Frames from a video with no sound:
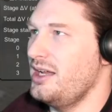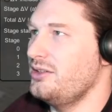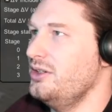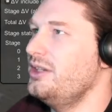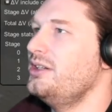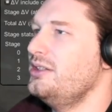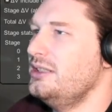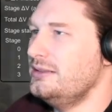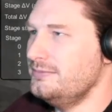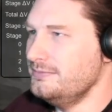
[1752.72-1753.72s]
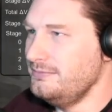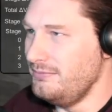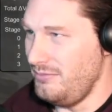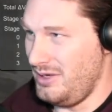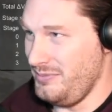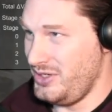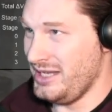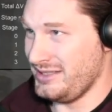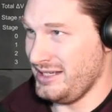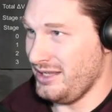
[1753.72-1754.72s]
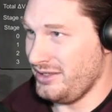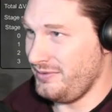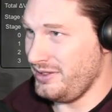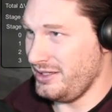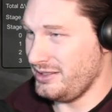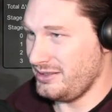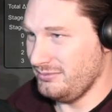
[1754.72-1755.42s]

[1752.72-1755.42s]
good. I'm testing out different things.